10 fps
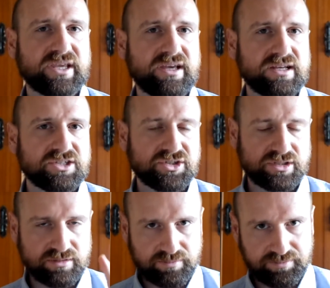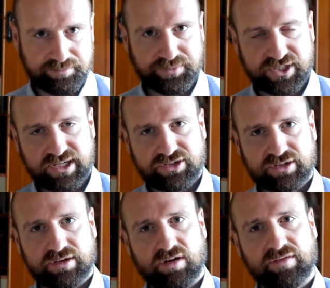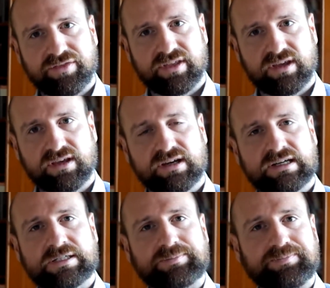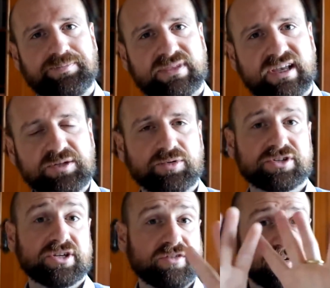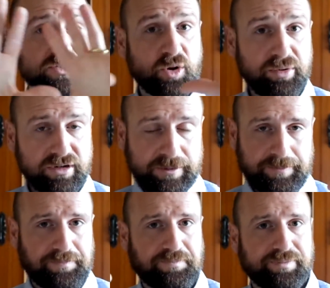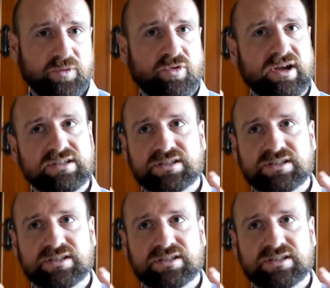Each section of the textbook, so you've got a topic, right,